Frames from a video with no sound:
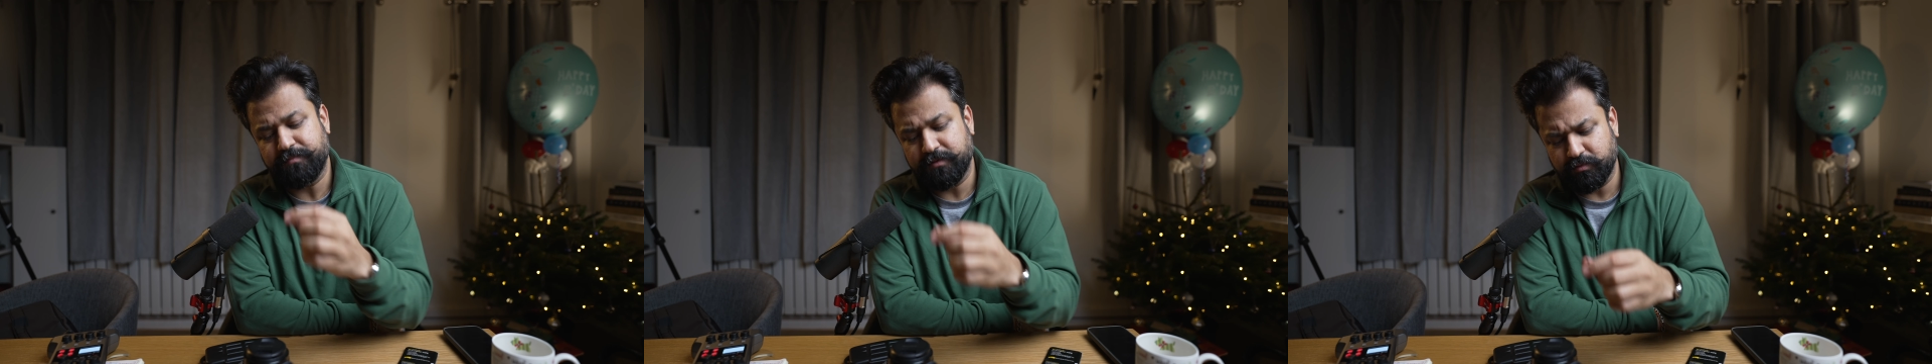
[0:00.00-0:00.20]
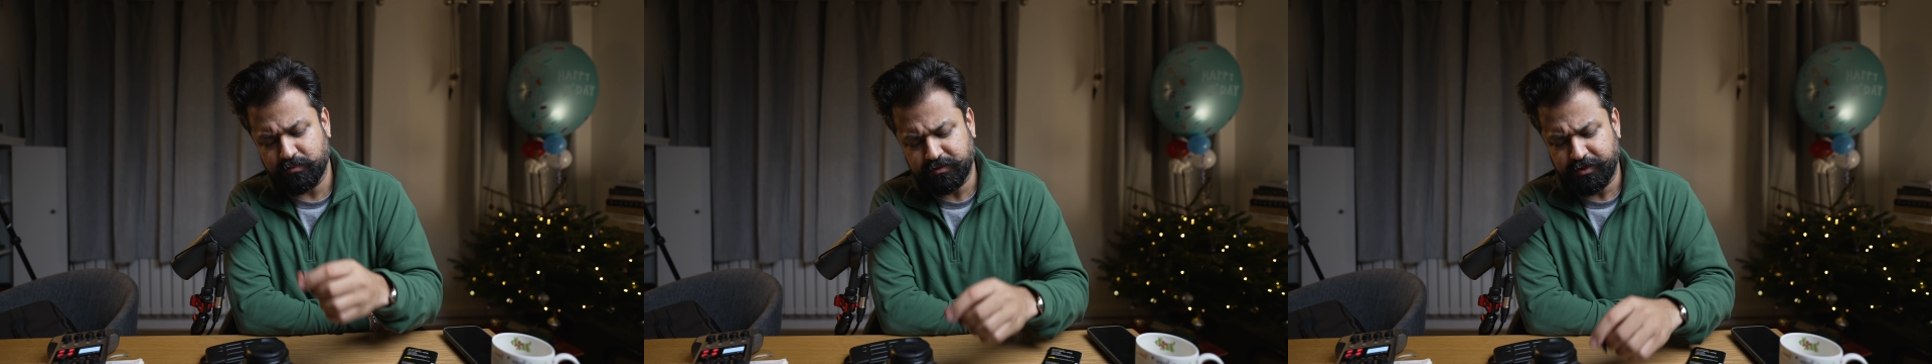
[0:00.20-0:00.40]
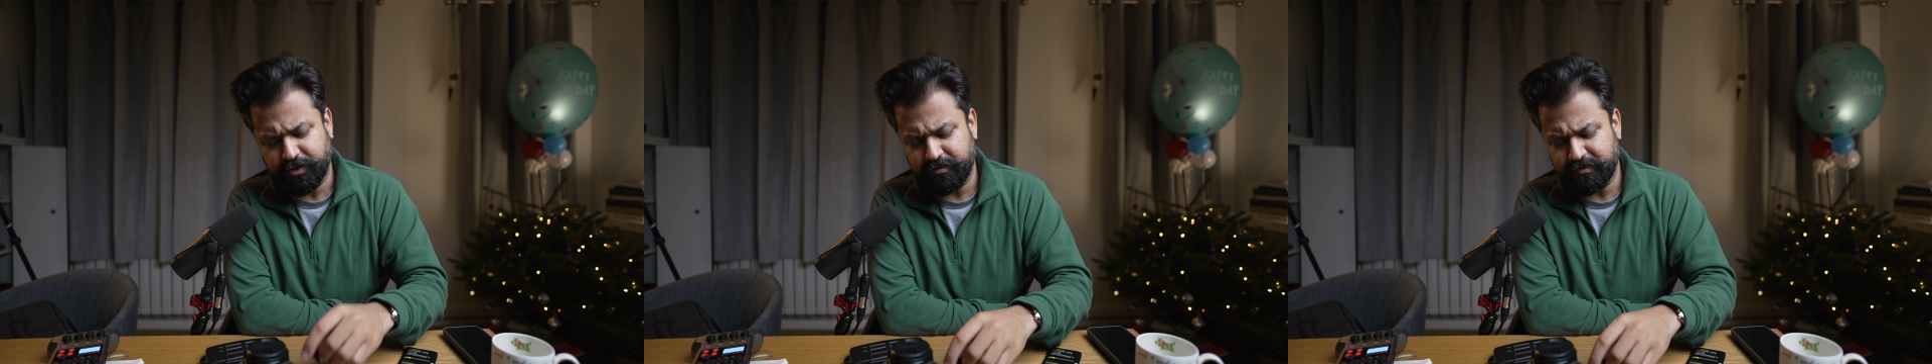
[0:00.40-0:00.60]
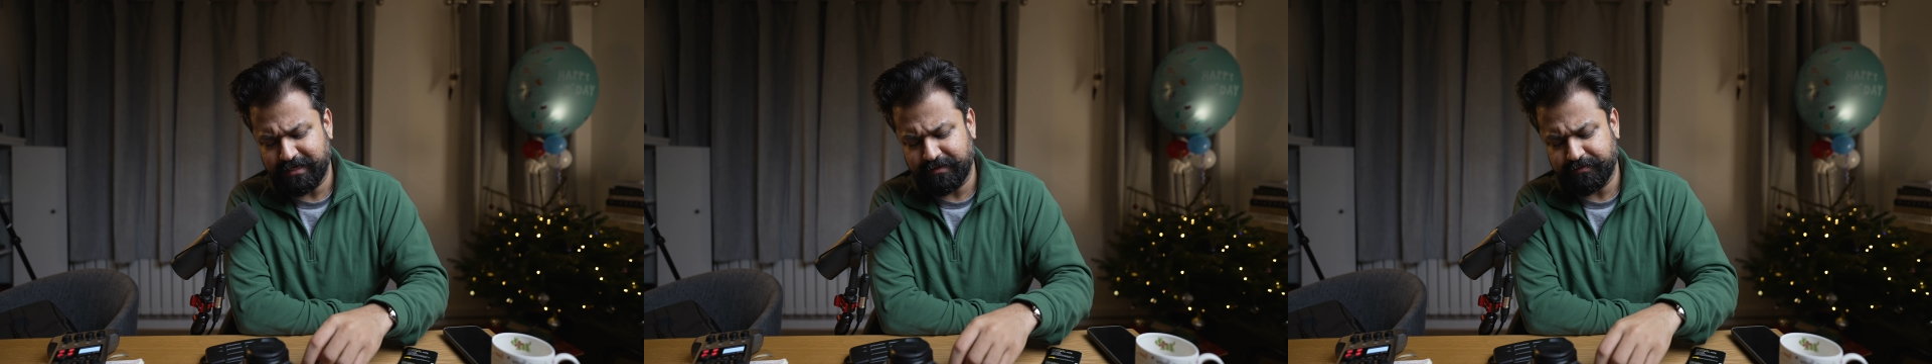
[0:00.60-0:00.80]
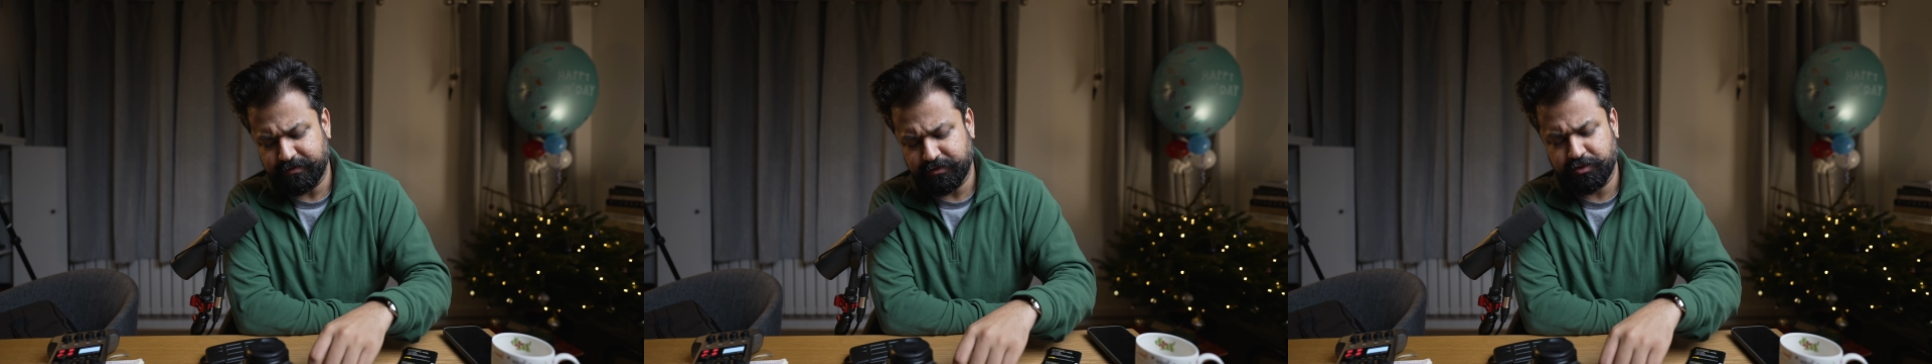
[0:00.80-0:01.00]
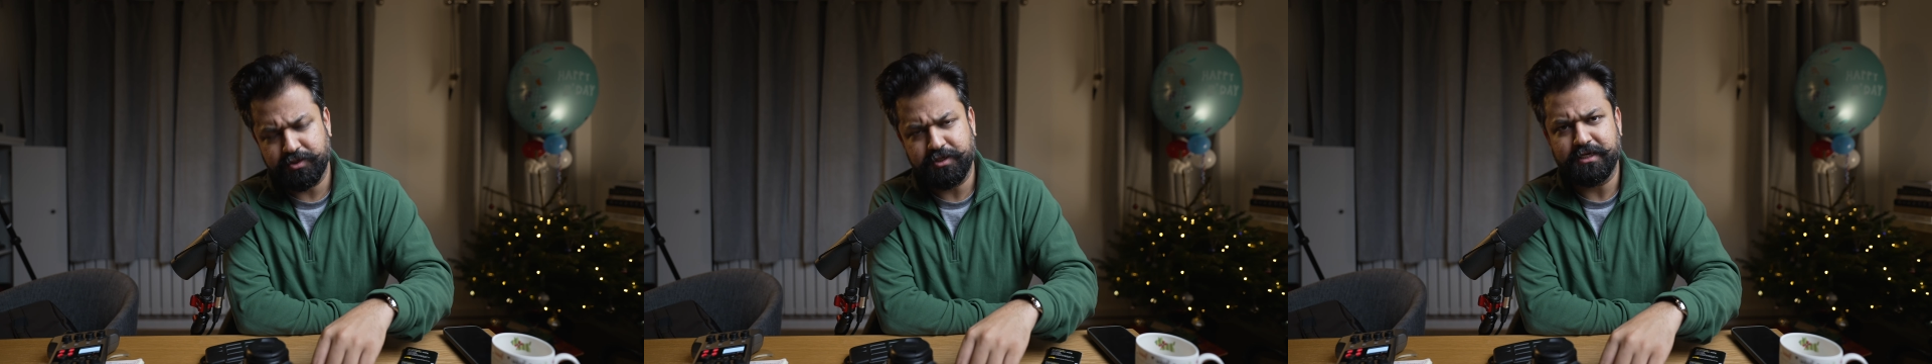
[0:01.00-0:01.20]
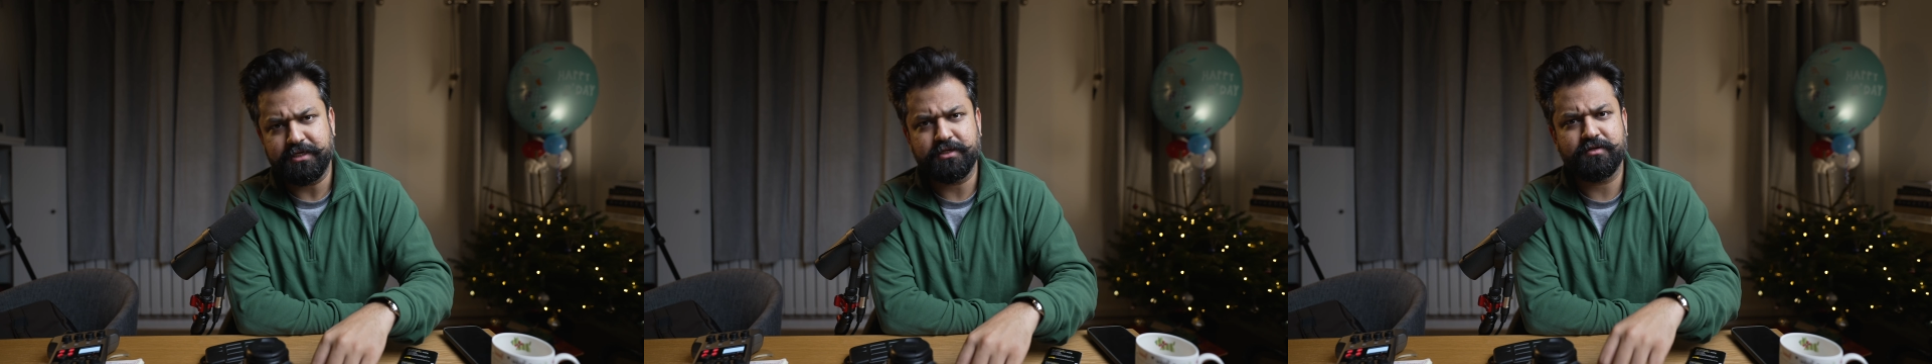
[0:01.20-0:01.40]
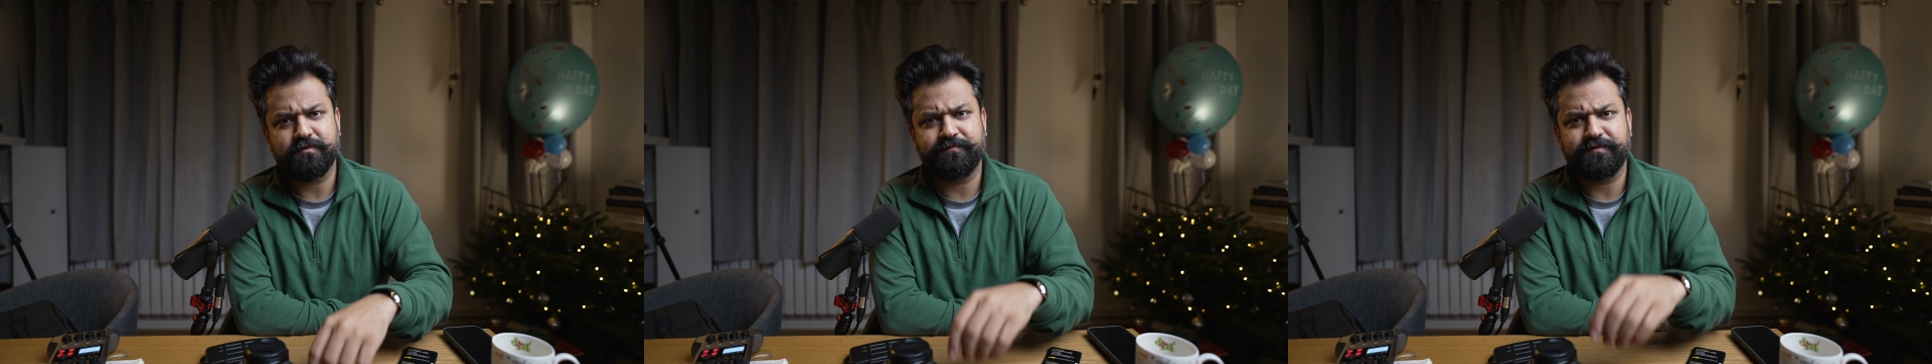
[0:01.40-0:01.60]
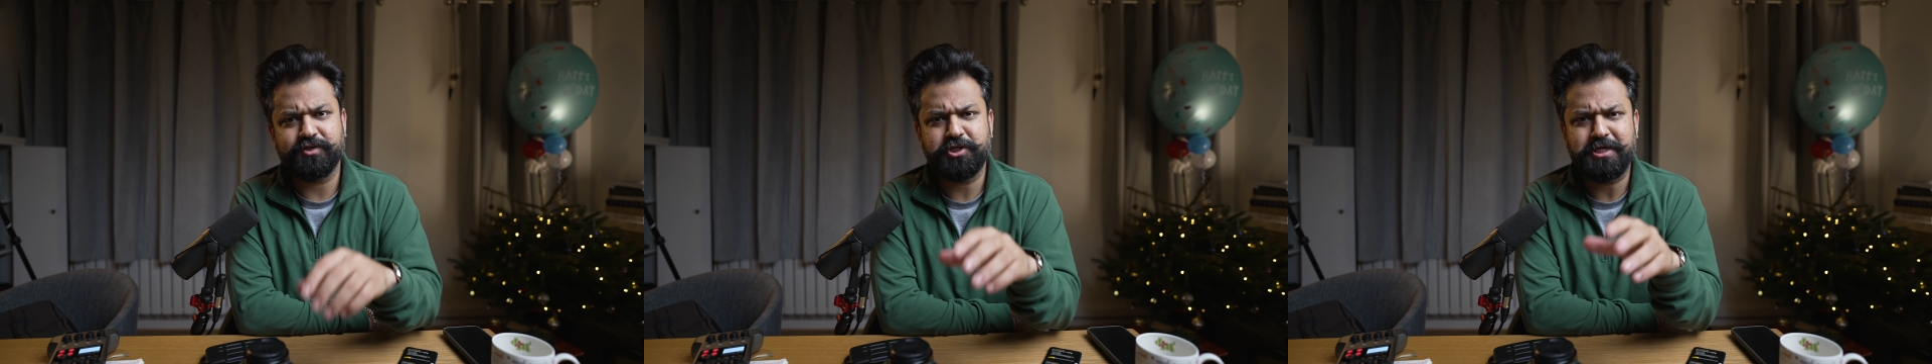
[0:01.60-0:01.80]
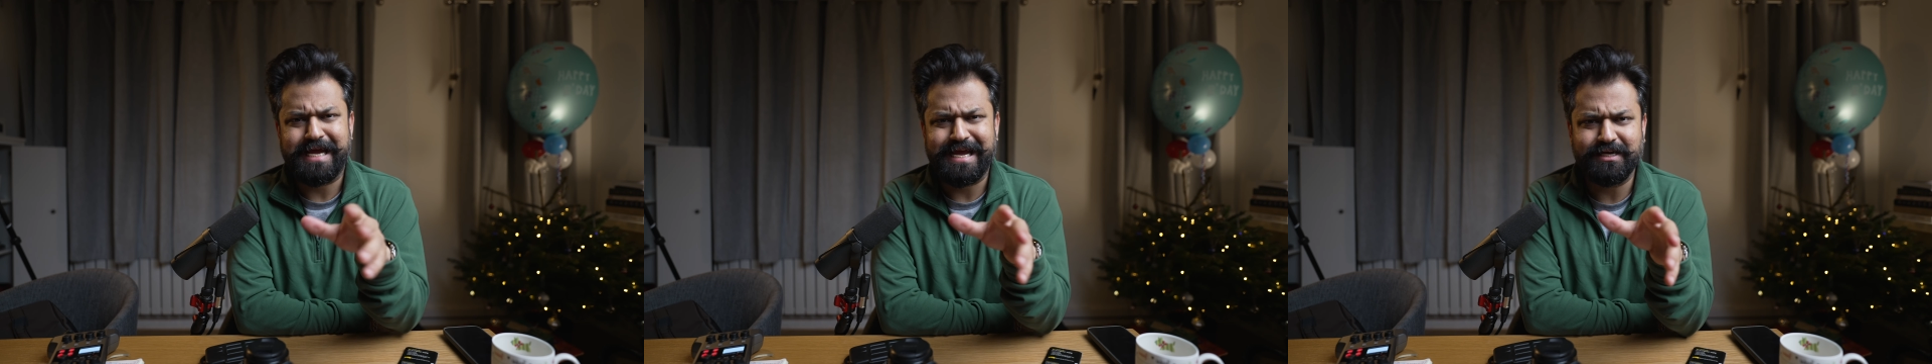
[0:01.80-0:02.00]
but also don't get the shittest of the
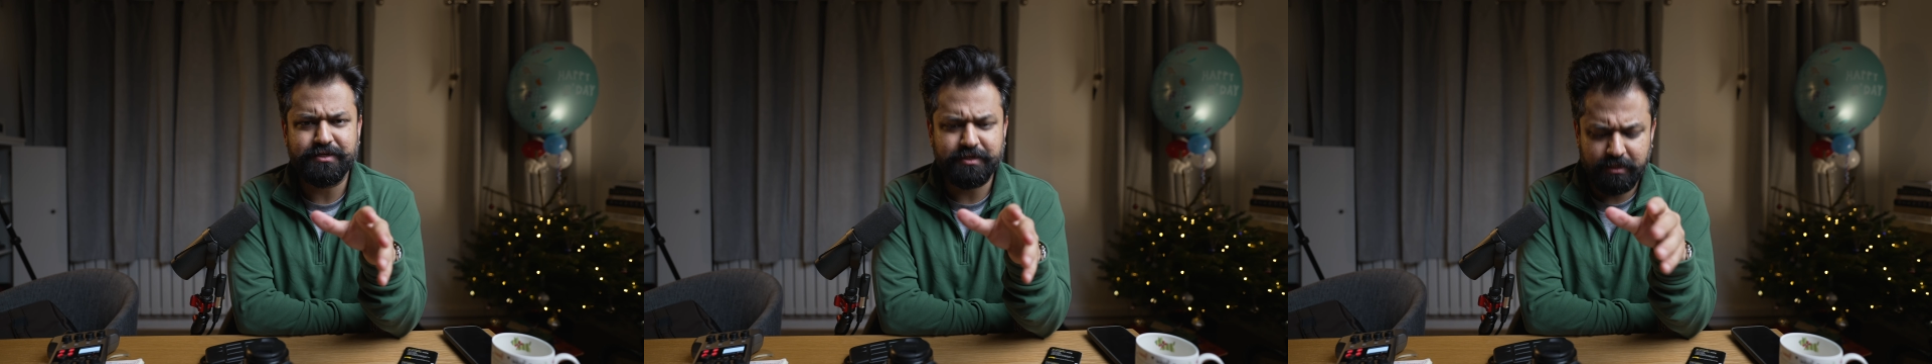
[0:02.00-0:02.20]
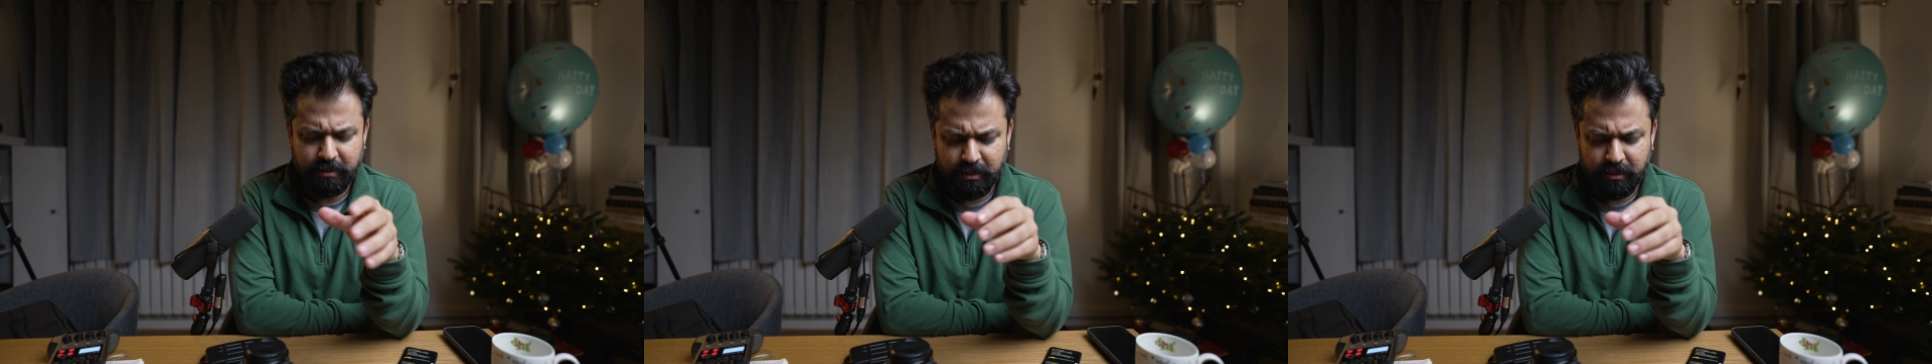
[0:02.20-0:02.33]
shit.